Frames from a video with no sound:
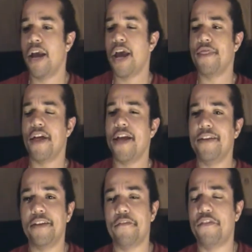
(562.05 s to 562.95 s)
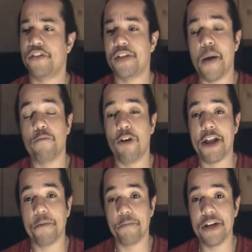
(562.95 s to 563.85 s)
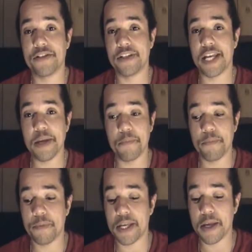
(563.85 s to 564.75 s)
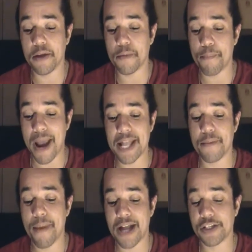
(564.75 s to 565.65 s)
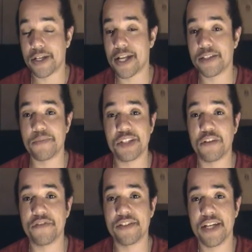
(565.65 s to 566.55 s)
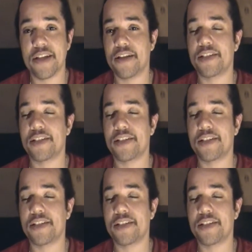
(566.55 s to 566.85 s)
then for some random reason he made the match against himself and Cena.